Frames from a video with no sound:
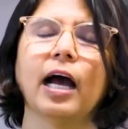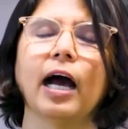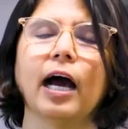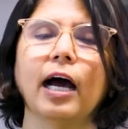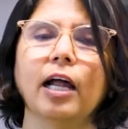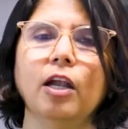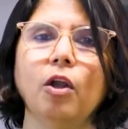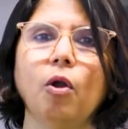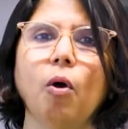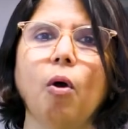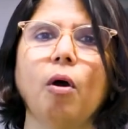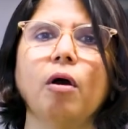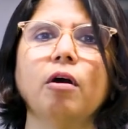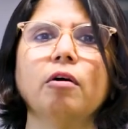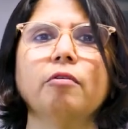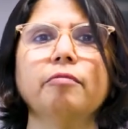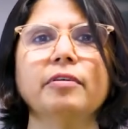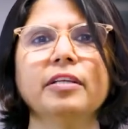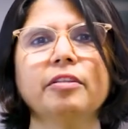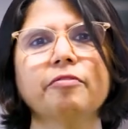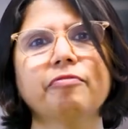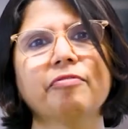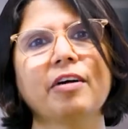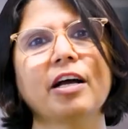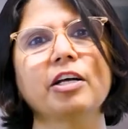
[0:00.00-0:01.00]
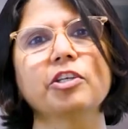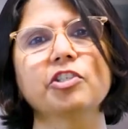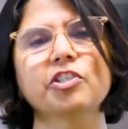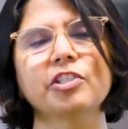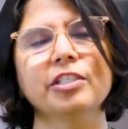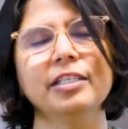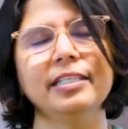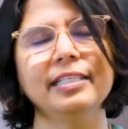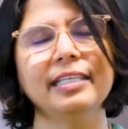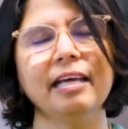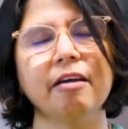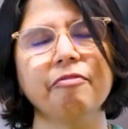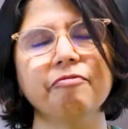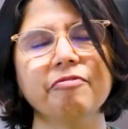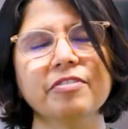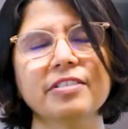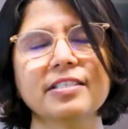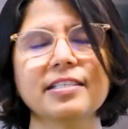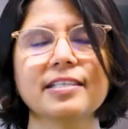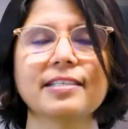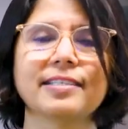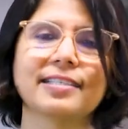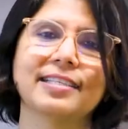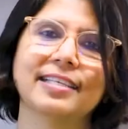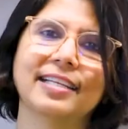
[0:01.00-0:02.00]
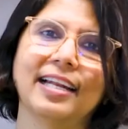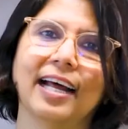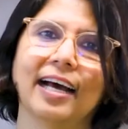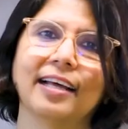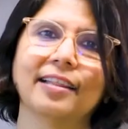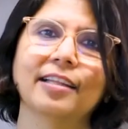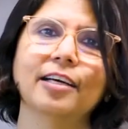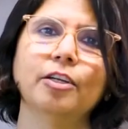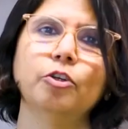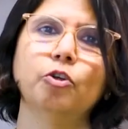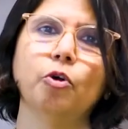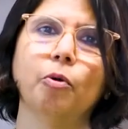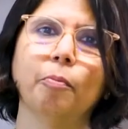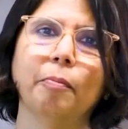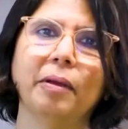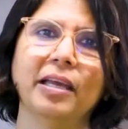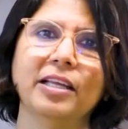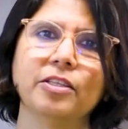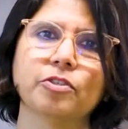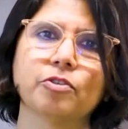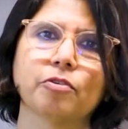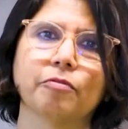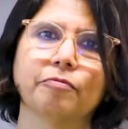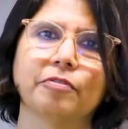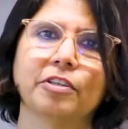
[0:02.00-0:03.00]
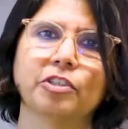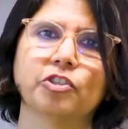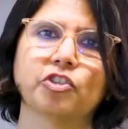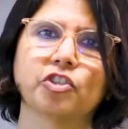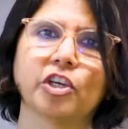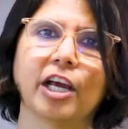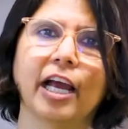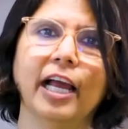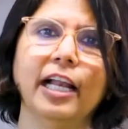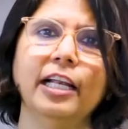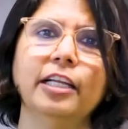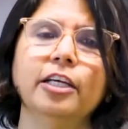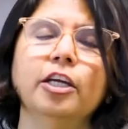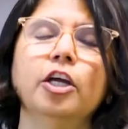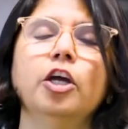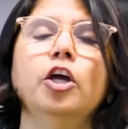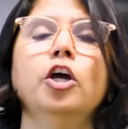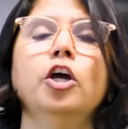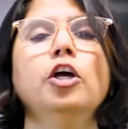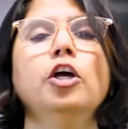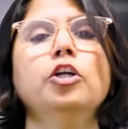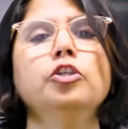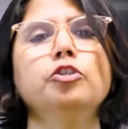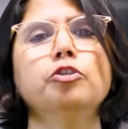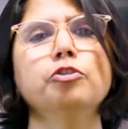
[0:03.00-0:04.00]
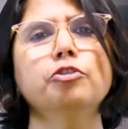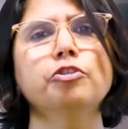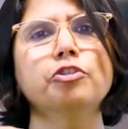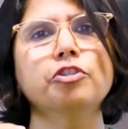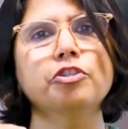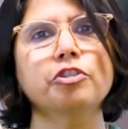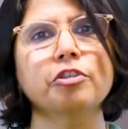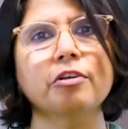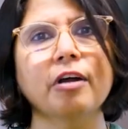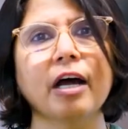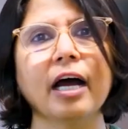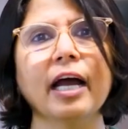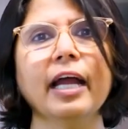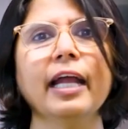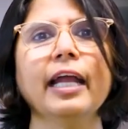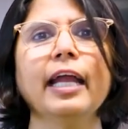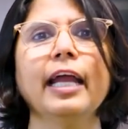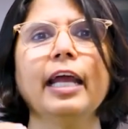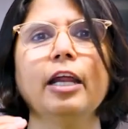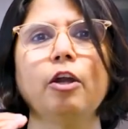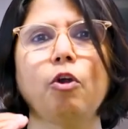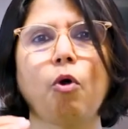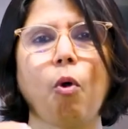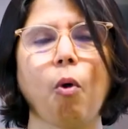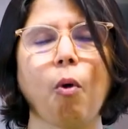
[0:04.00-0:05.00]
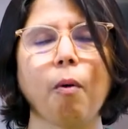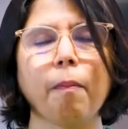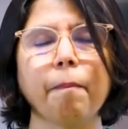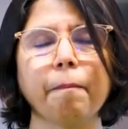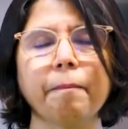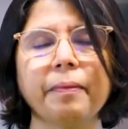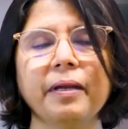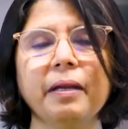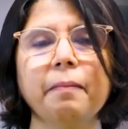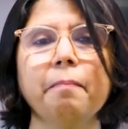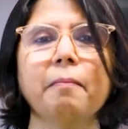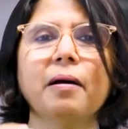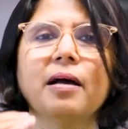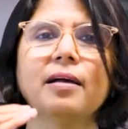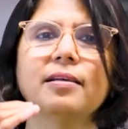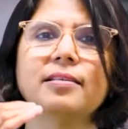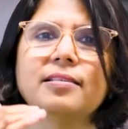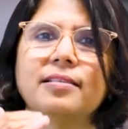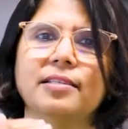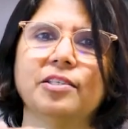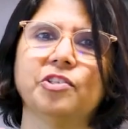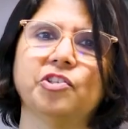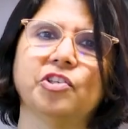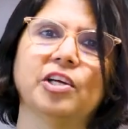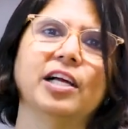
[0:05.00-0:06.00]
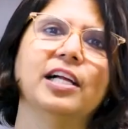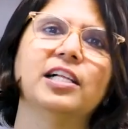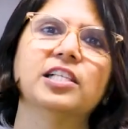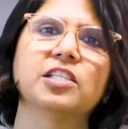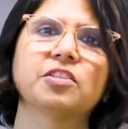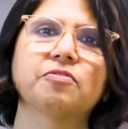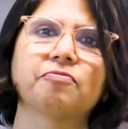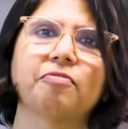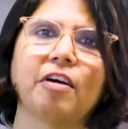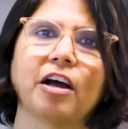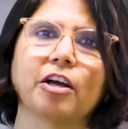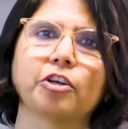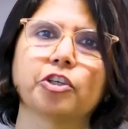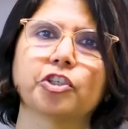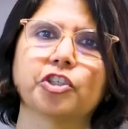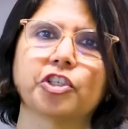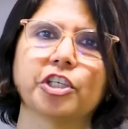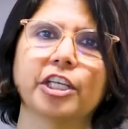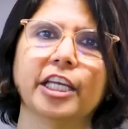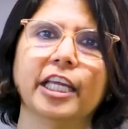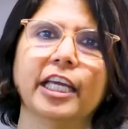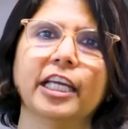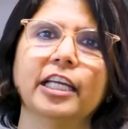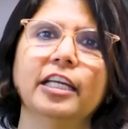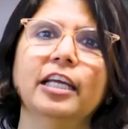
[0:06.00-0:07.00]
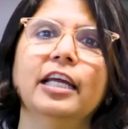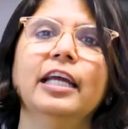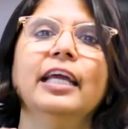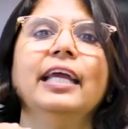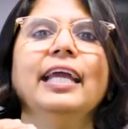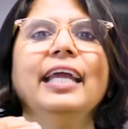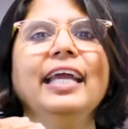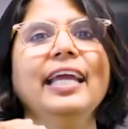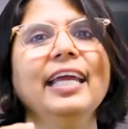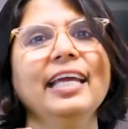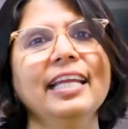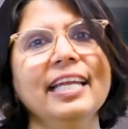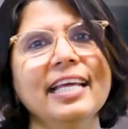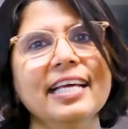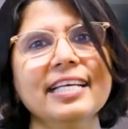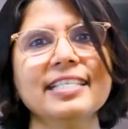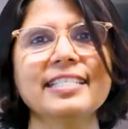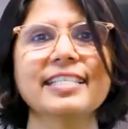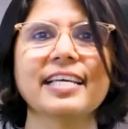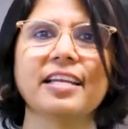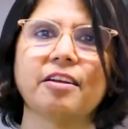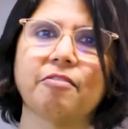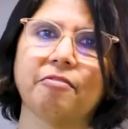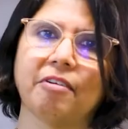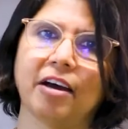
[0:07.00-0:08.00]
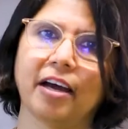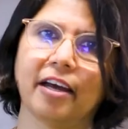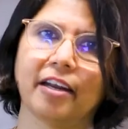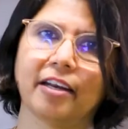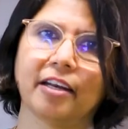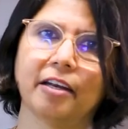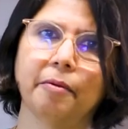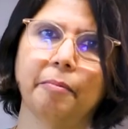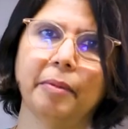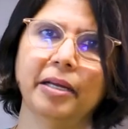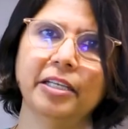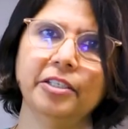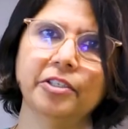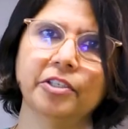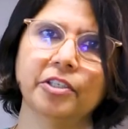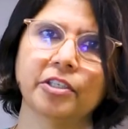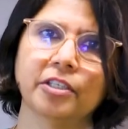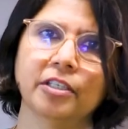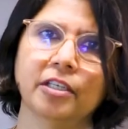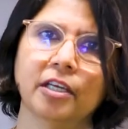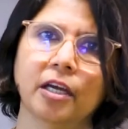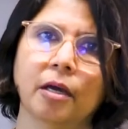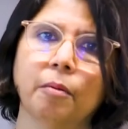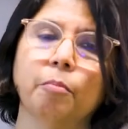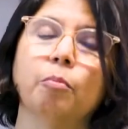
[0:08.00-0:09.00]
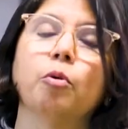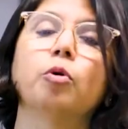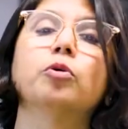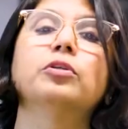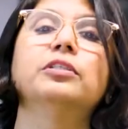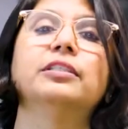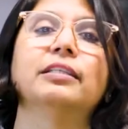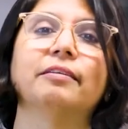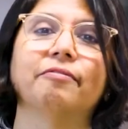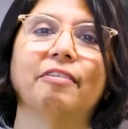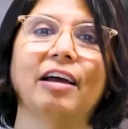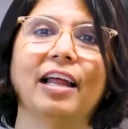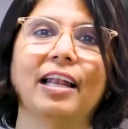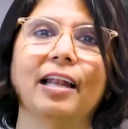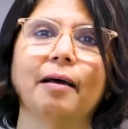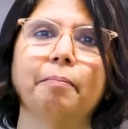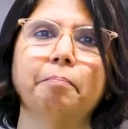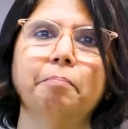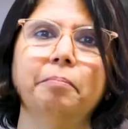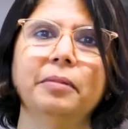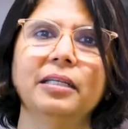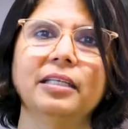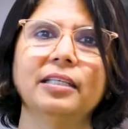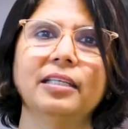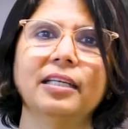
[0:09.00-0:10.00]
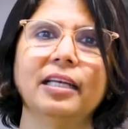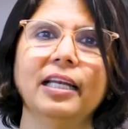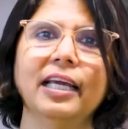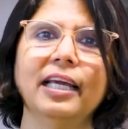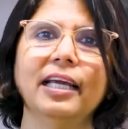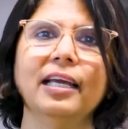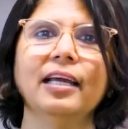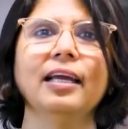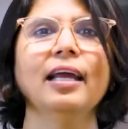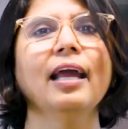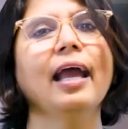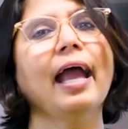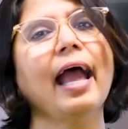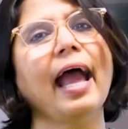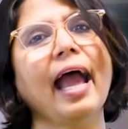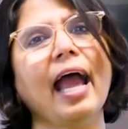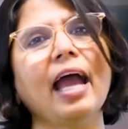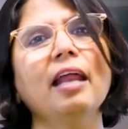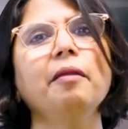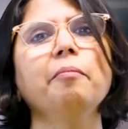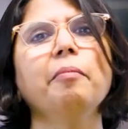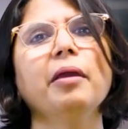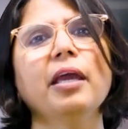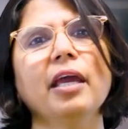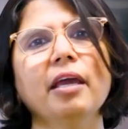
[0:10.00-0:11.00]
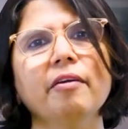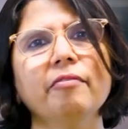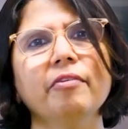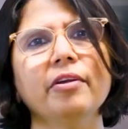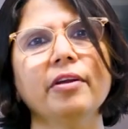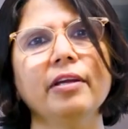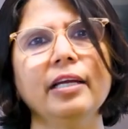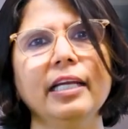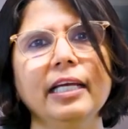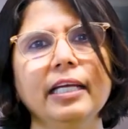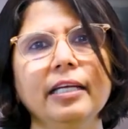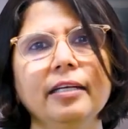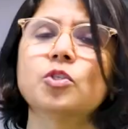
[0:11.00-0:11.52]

along with functional deficits in other domains of the child to try and optimize the child's functioning in his environment, both developmentally and behaviorally.